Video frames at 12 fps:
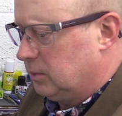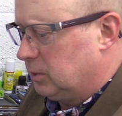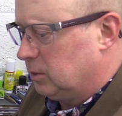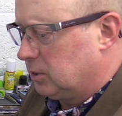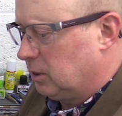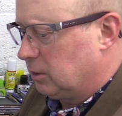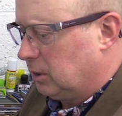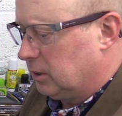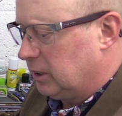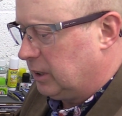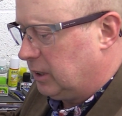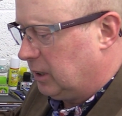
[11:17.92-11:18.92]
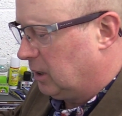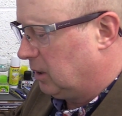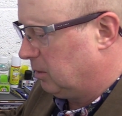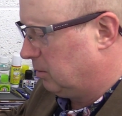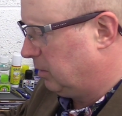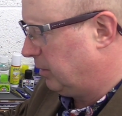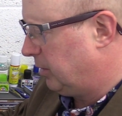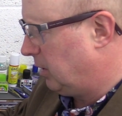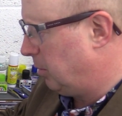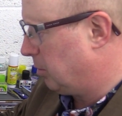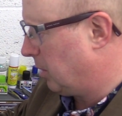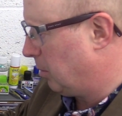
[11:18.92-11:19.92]
also got the
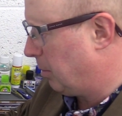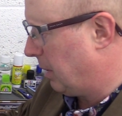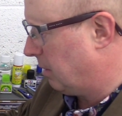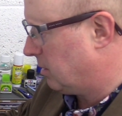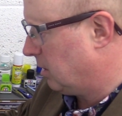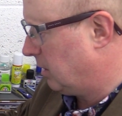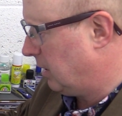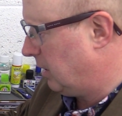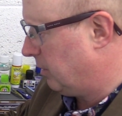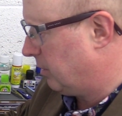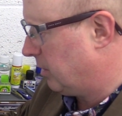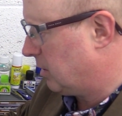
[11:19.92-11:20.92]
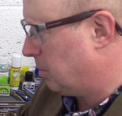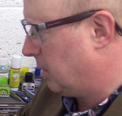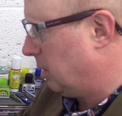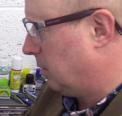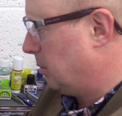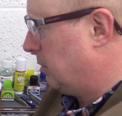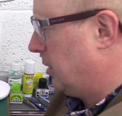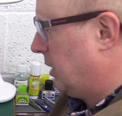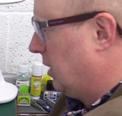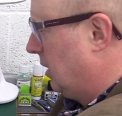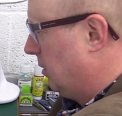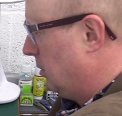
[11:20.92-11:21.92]
refueling probe about to leave the sprue. I'm very
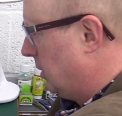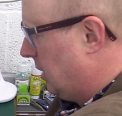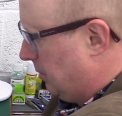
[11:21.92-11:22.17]
careful with